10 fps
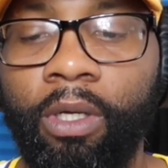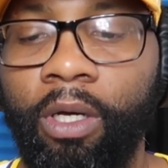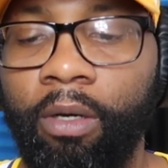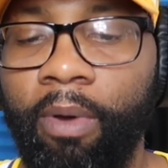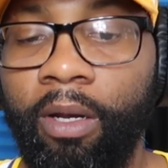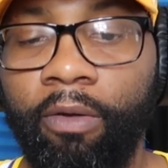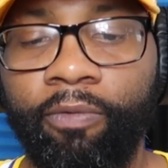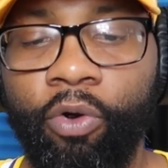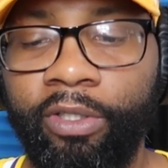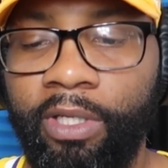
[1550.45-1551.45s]
I look
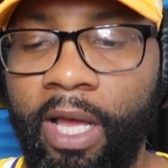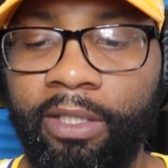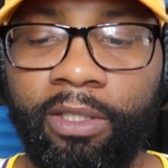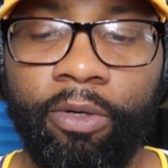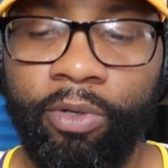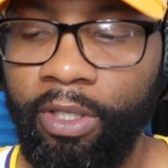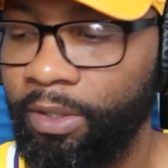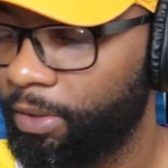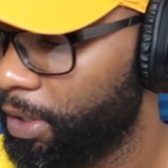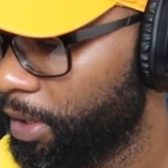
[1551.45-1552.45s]
forward to that
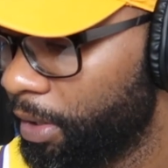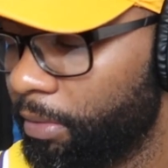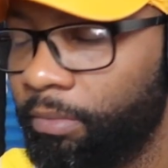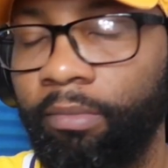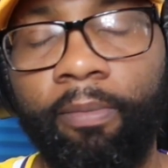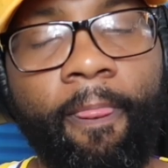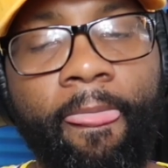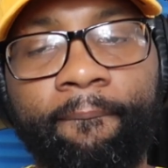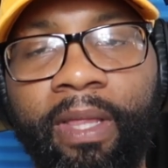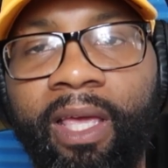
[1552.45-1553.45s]
series,
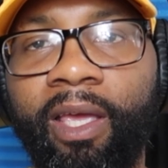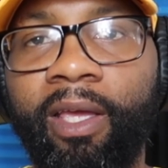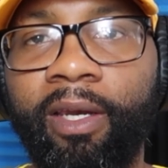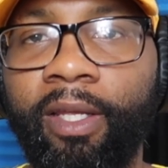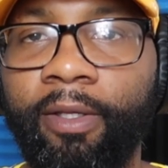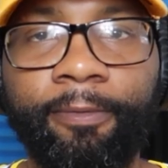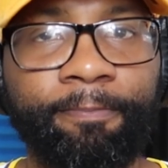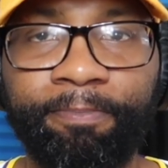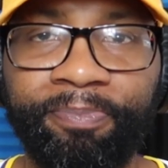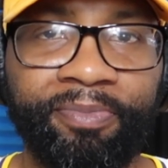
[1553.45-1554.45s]
and
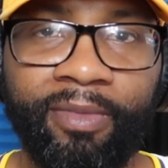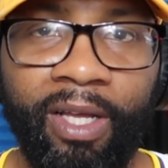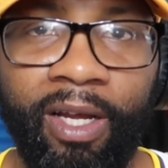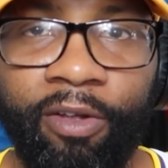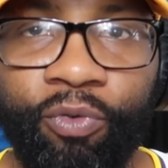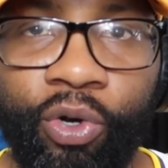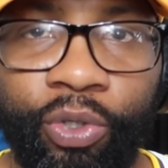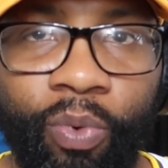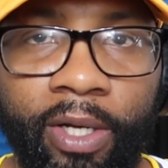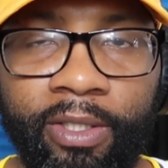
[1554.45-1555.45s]
look forward
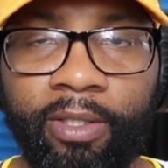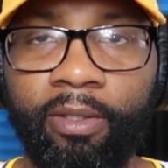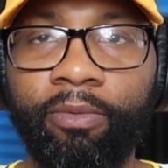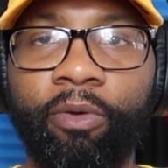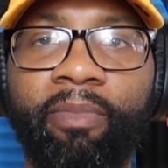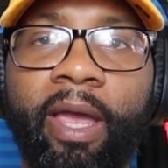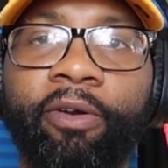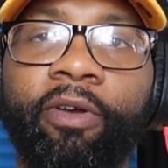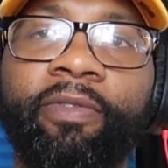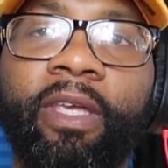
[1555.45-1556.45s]
to watching the
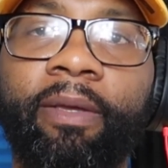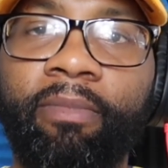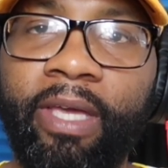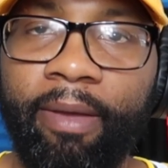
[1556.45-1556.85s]
remainder of the NBA